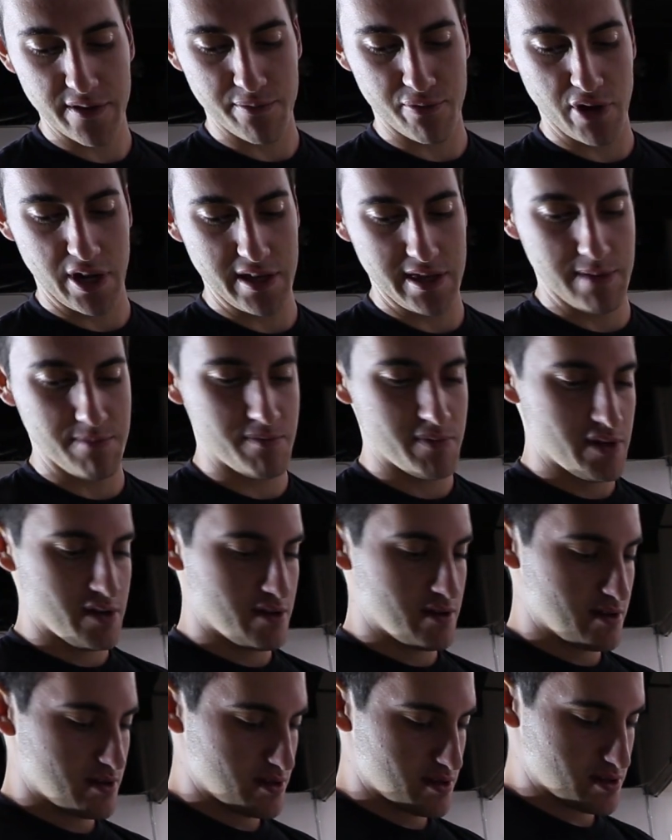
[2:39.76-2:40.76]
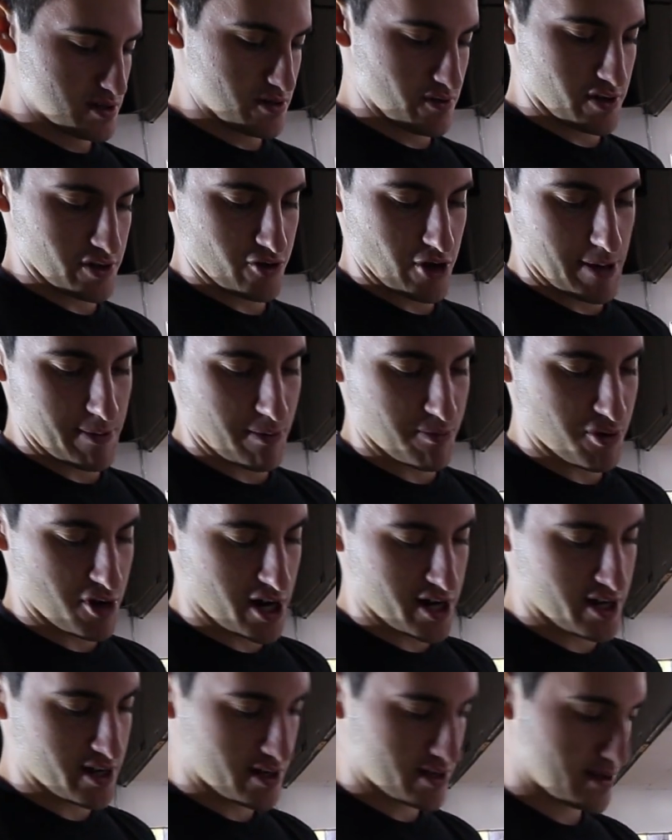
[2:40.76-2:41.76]
to prime them. So we're going to grab a
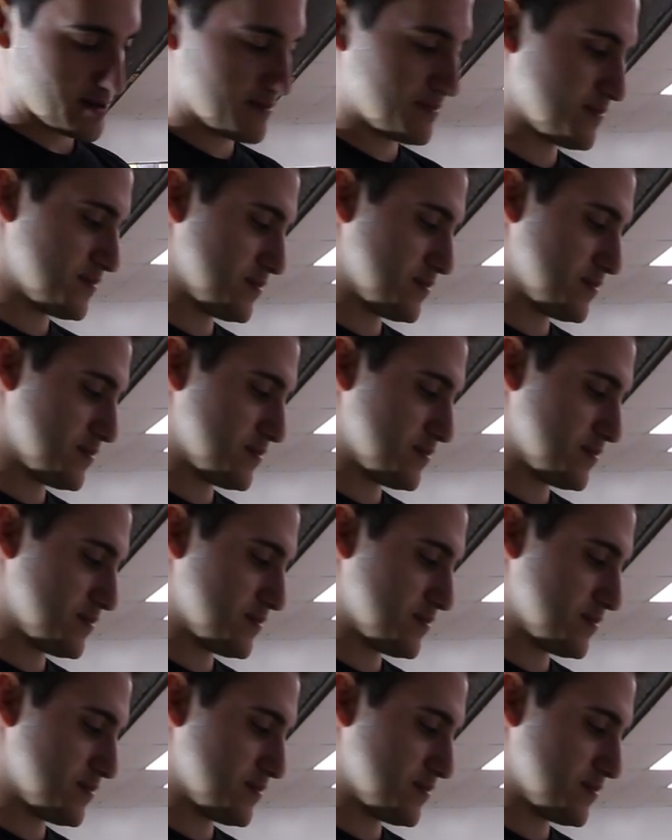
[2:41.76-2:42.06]
product.